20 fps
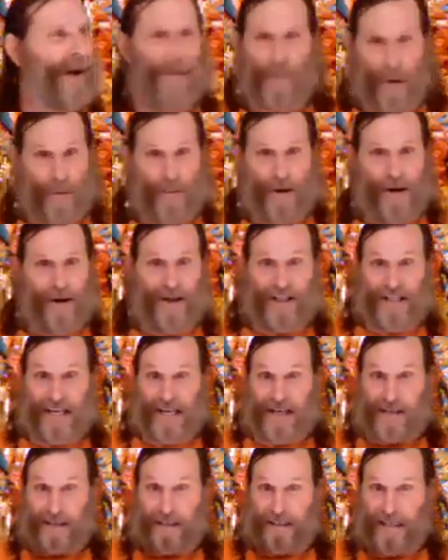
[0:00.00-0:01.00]
when we
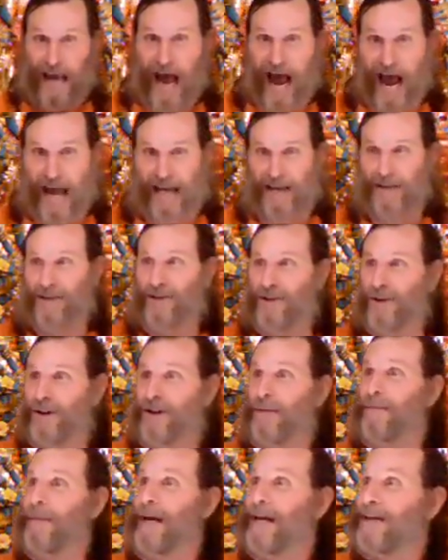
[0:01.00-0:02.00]
decide to
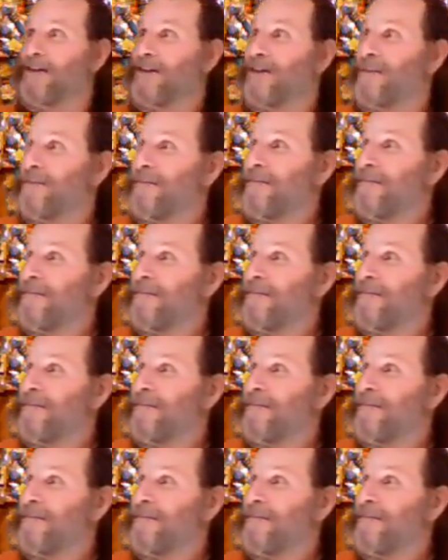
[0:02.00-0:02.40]
commit.